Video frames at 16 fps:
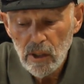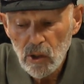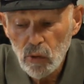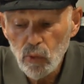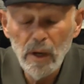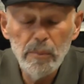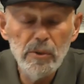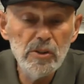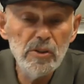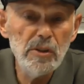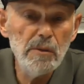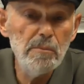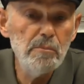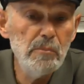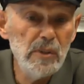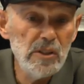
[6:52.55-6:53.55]
The Rebbe's
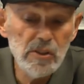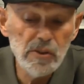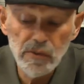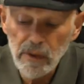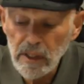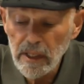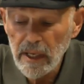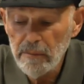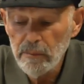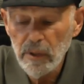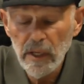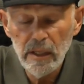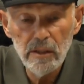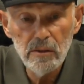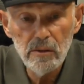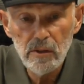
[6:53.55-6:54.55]
mitzvah
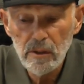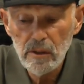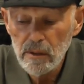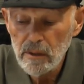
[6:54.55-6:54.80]
campaigns